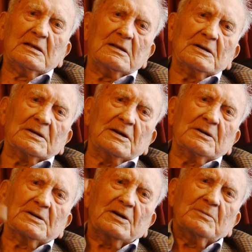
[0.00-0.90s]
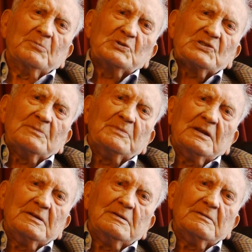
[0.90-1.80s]
Like I got a Muslim
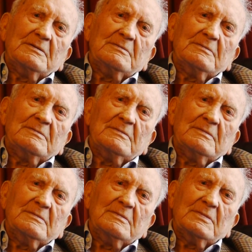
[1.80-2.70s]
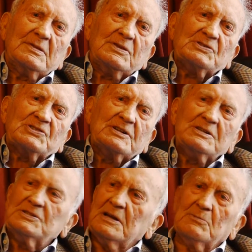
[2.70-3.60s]
this
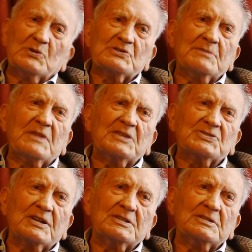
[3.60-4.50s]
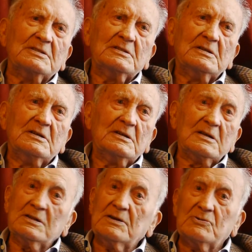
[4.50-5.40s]
side and a Muslim that side.
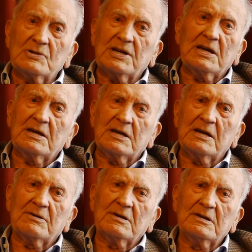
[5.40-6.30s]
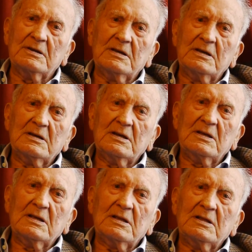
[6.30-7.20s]
And they're okay here.
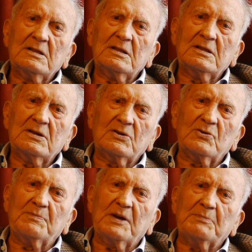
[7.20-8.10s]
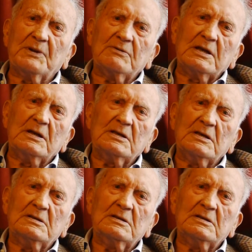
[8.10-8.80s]
They're good people, really.